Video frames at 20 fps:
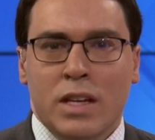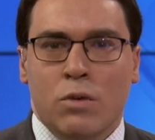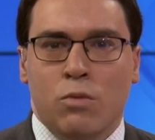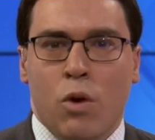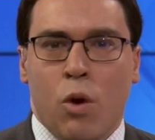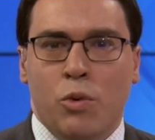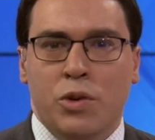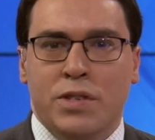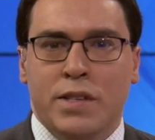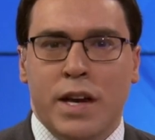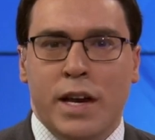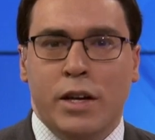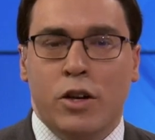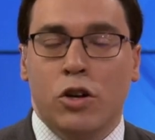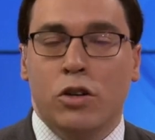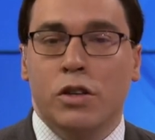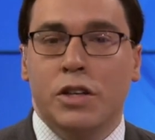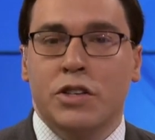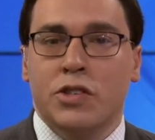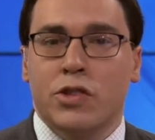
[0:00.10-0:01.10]
Well, we're seeing an
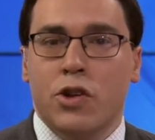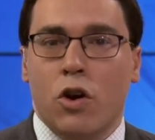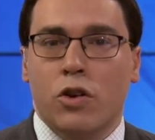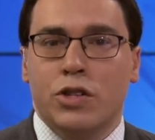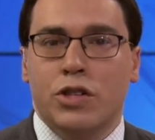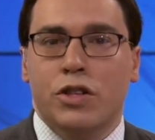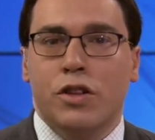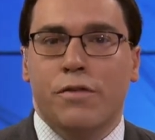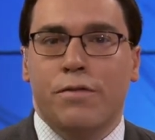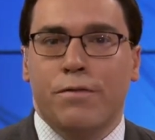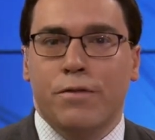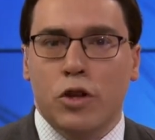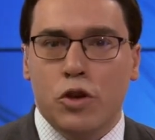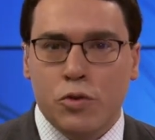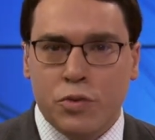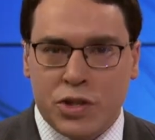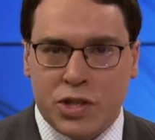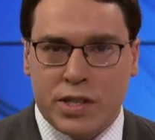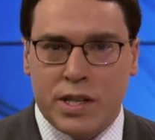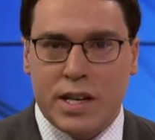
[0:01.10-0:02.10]
early start to the
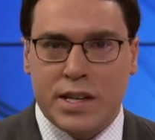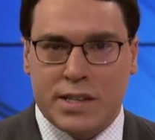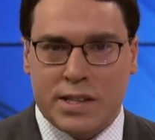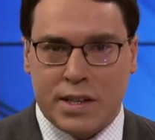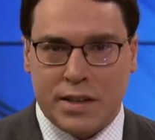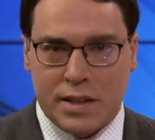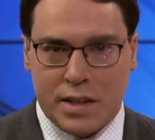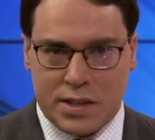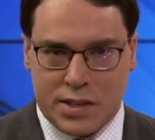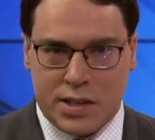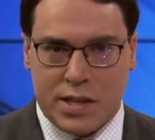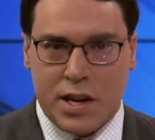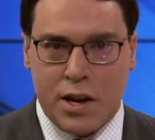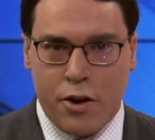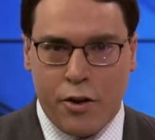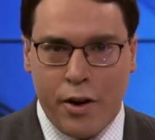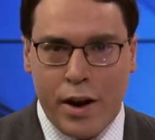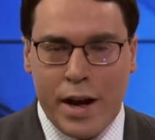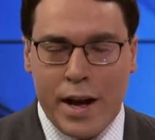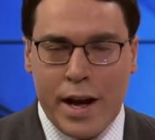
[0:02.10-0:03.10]
flu season this
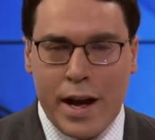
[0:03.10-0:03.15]
year.